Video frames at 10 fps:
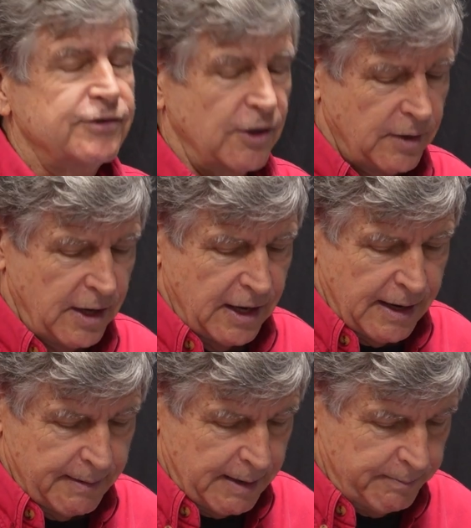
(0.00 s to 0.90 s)
And so
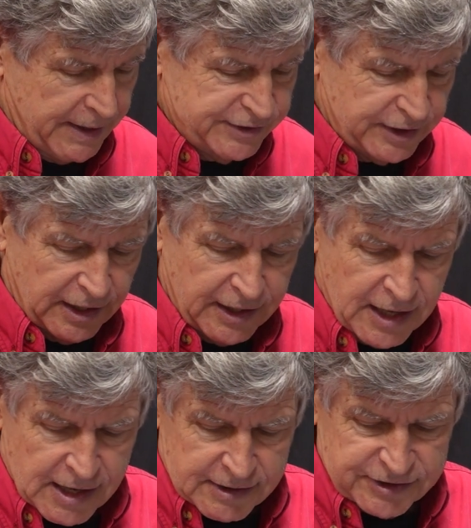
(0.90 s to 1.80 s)
and
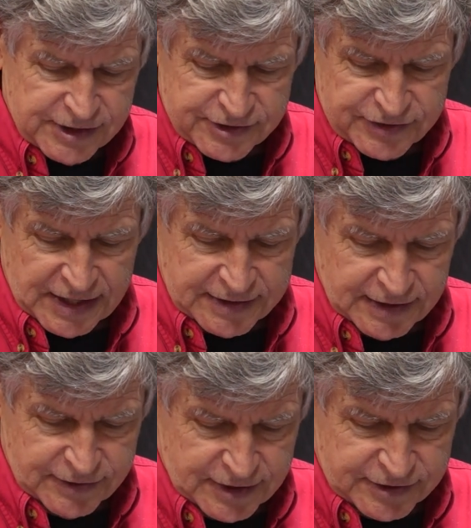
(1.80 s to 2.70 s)
basically, since they
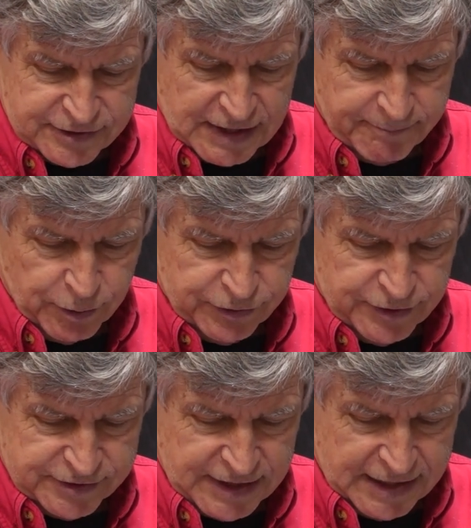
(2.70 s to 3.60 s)
did this, they
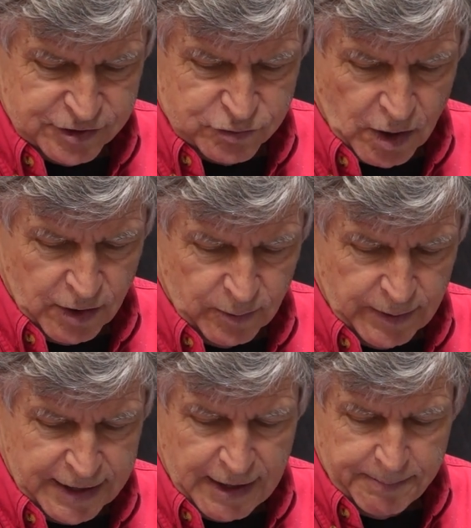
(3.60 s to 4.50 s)
put this hedge all
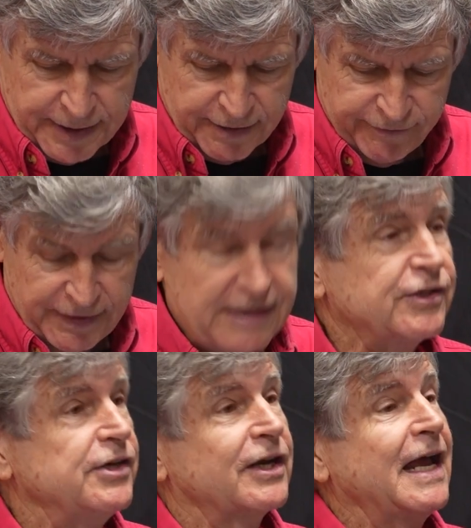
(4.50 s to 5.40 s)
the way up and a
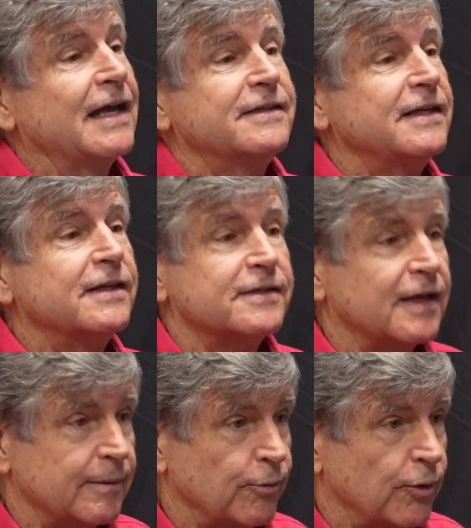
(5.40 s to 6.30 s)
fence, and you can't see
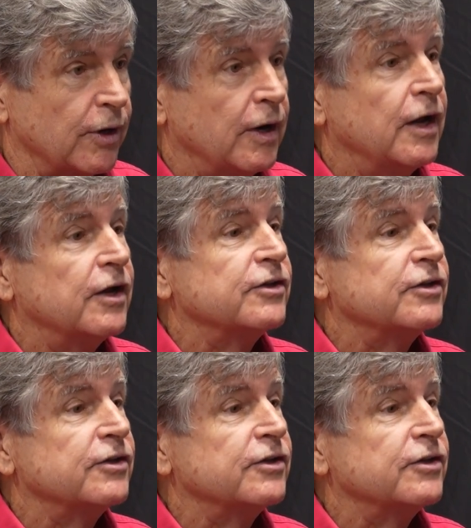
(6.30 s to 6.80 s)
this anymore.